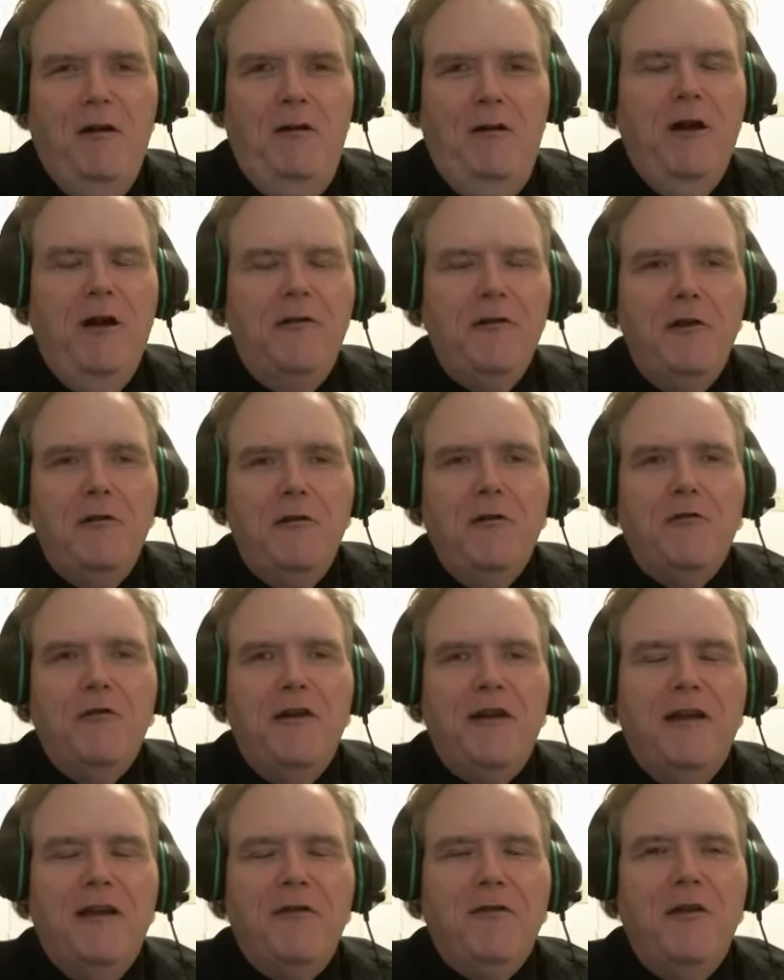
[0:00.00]
another
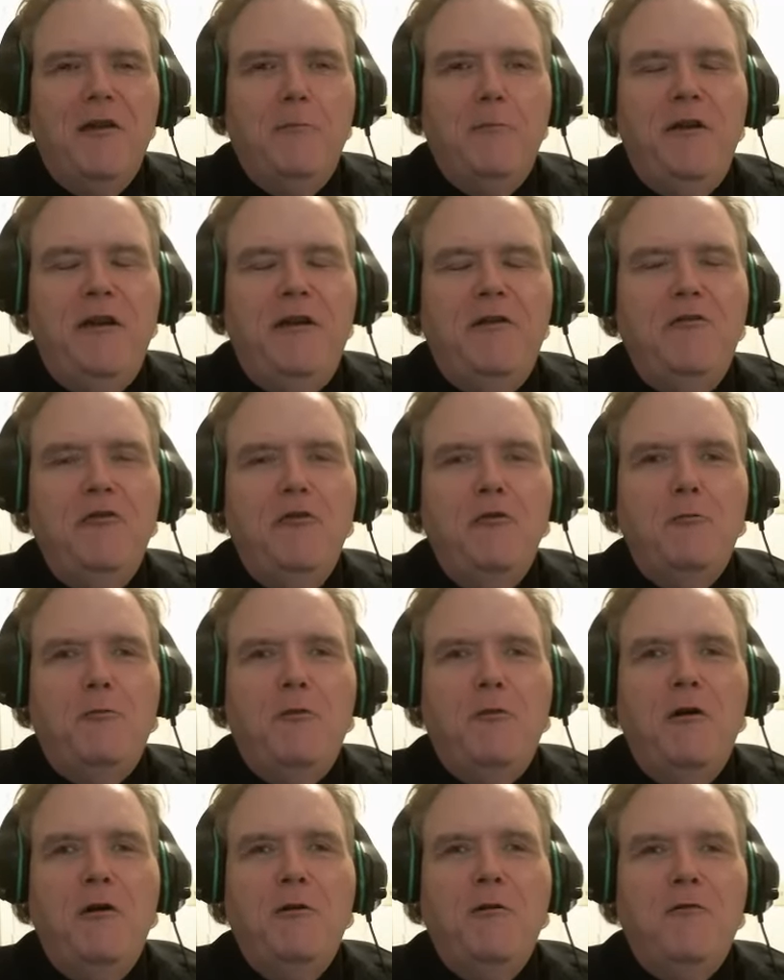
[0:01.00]
thing, I think me and you
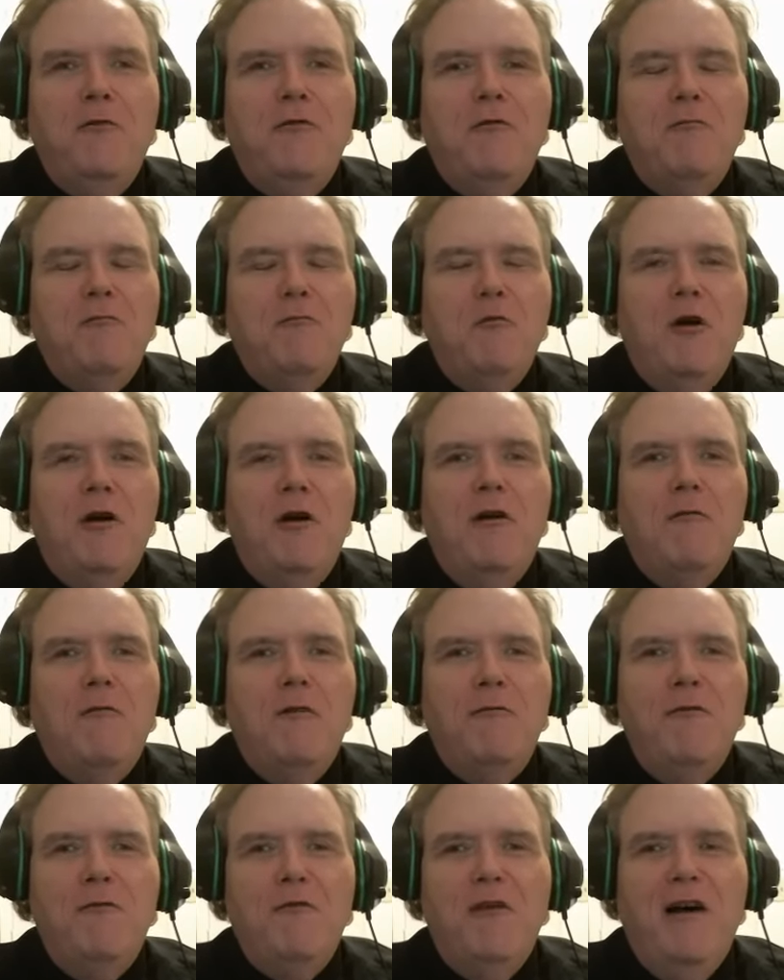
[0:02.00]
both,
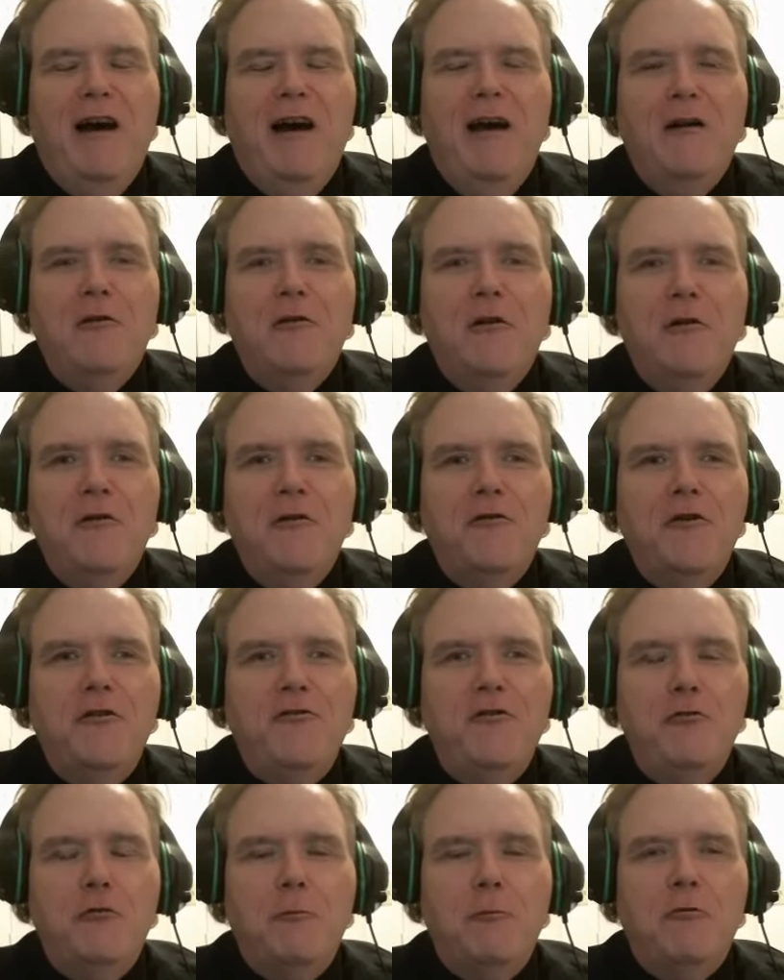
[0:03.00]
well, I learned
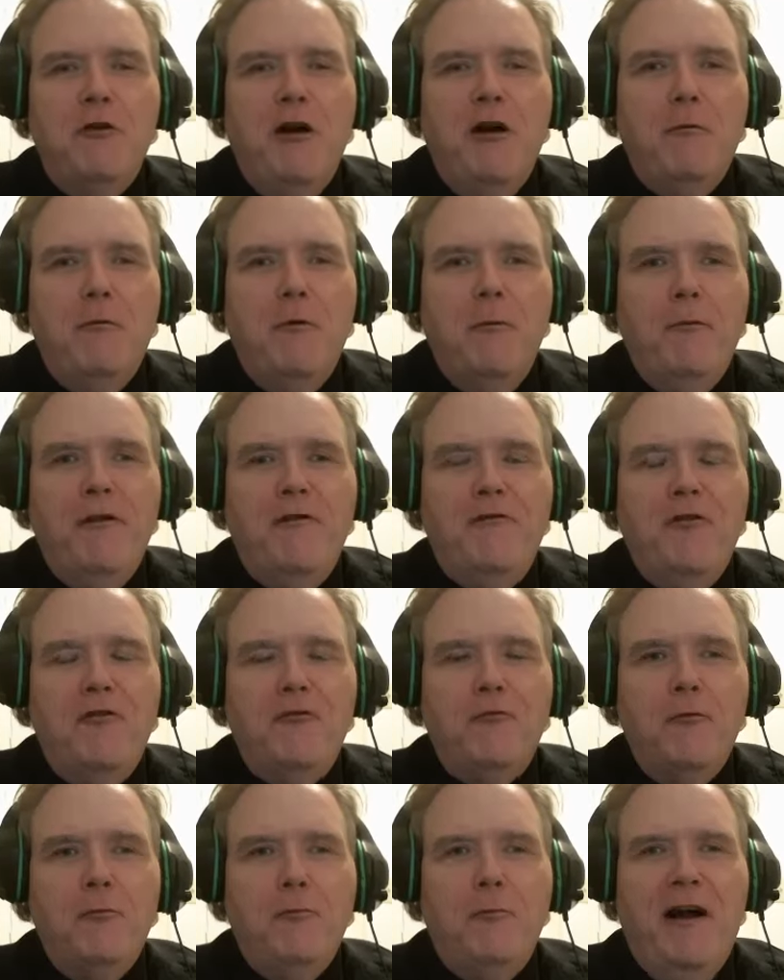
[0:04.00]
it. You were probably
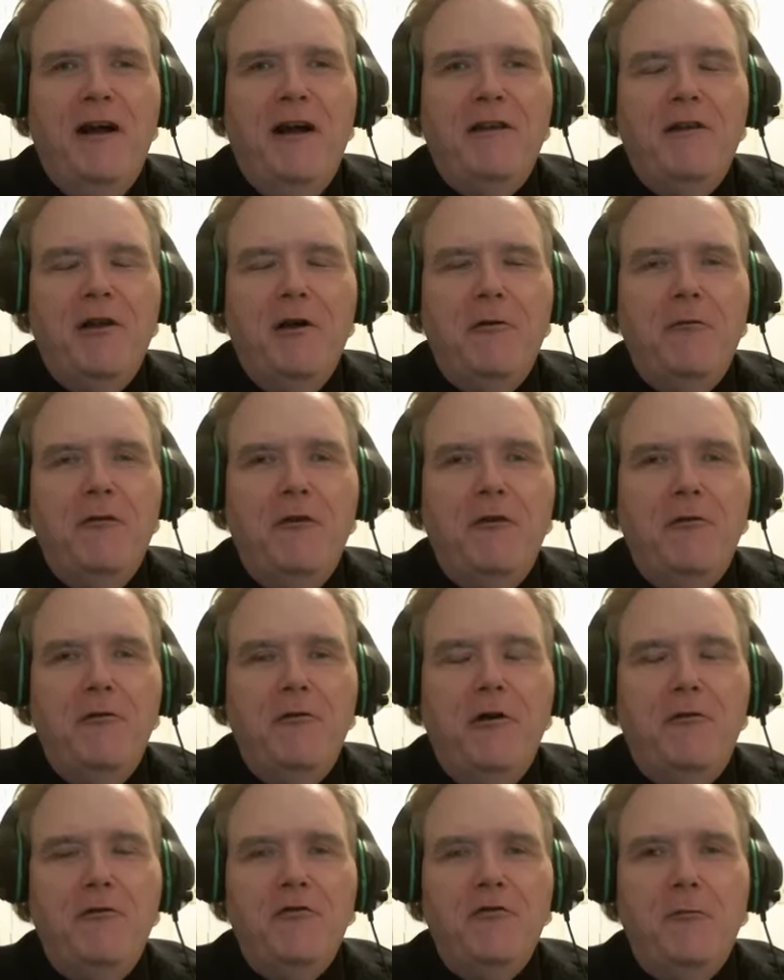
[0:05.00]
just reminded of it. Who
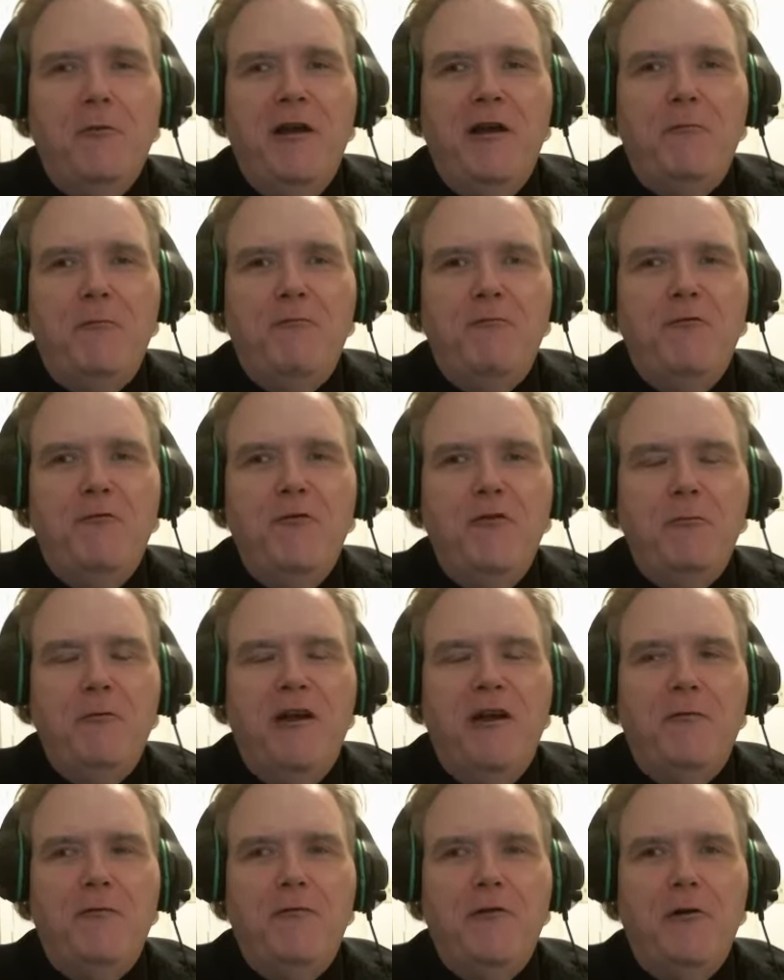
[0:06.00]
knows? You may
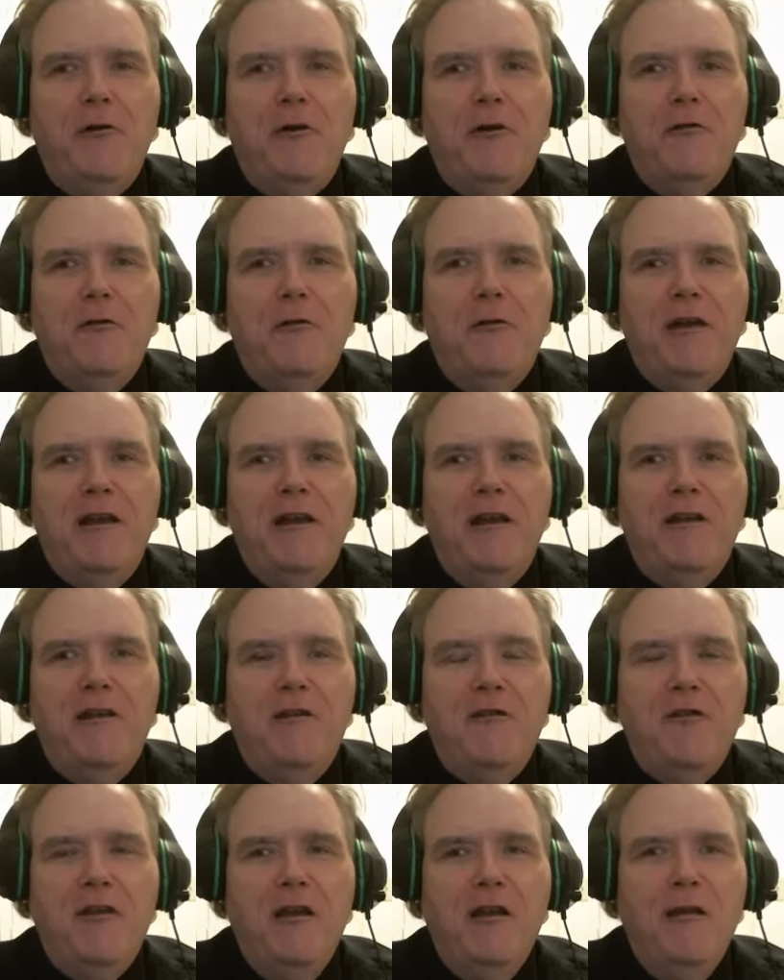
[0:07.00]
have known it going in.
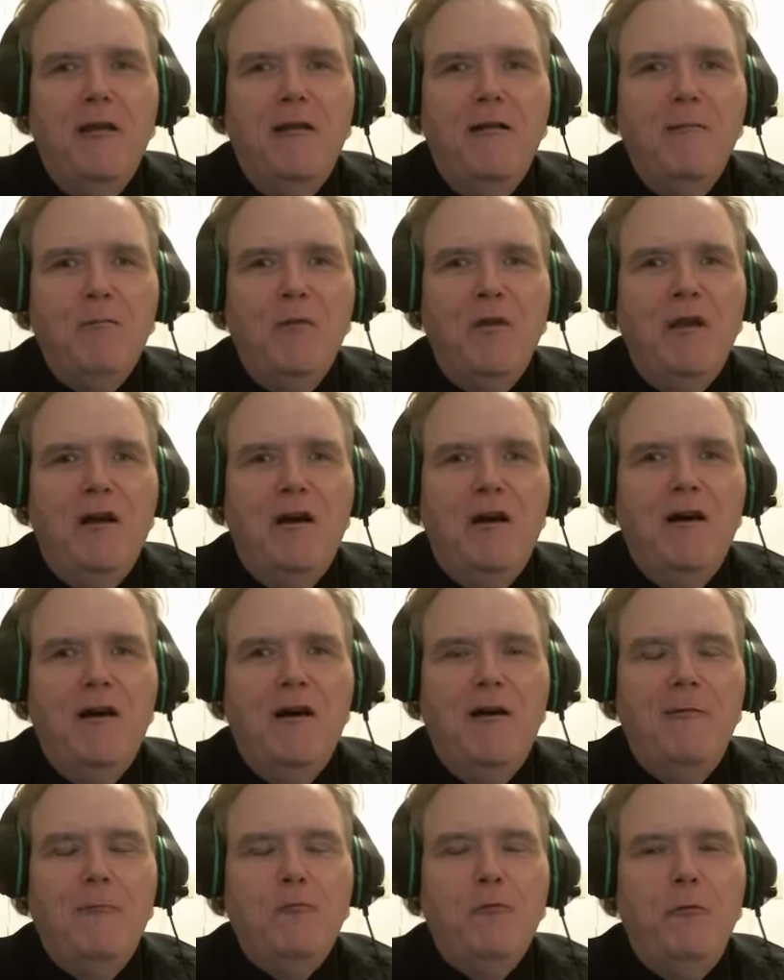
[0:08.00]
Is
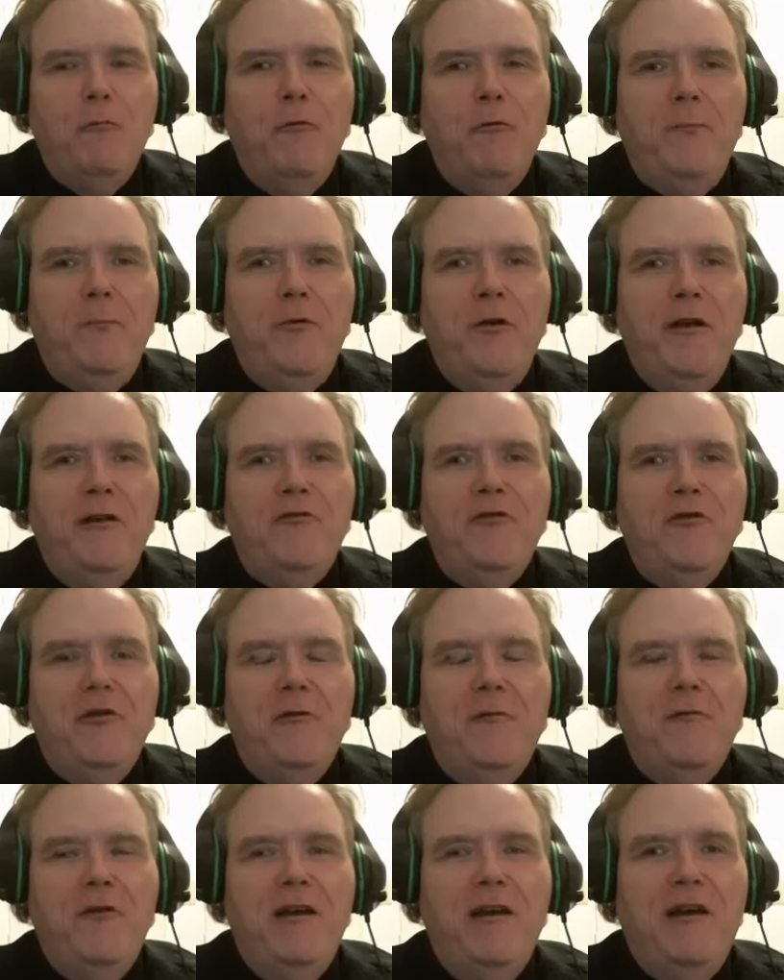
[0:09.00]
when we pitch an
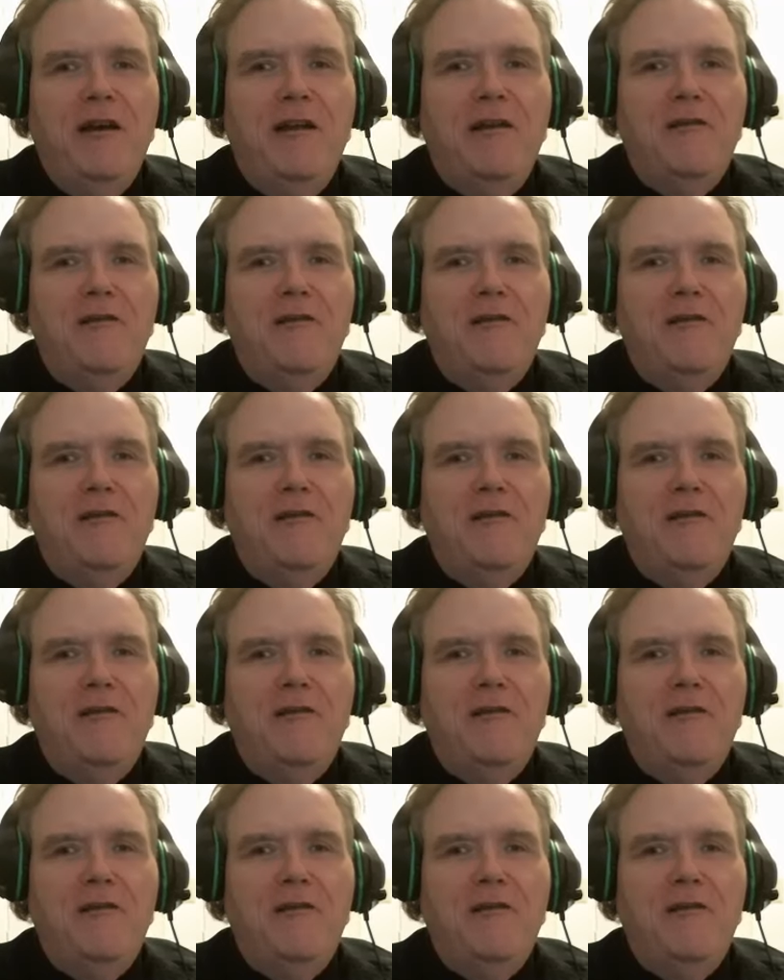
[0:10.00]
event,